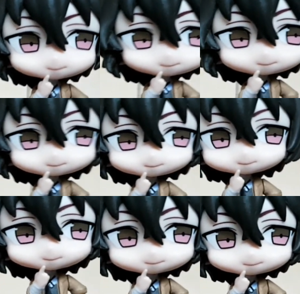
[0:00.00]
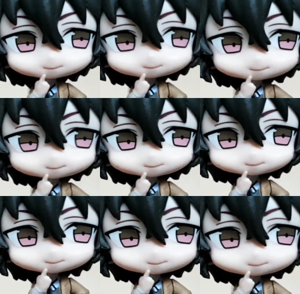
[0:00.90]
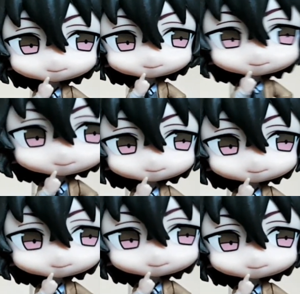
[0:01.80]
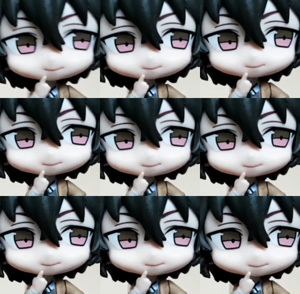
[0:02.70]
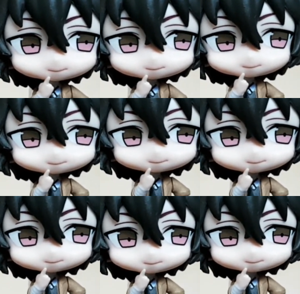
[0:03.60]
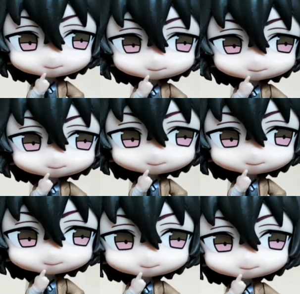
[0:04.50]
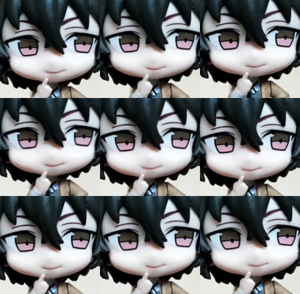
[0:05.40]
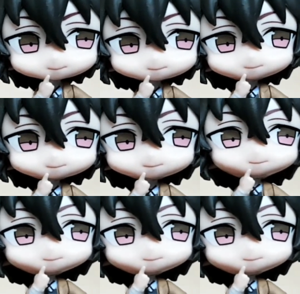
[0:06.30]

I would say is individually, some comiqueros post their comics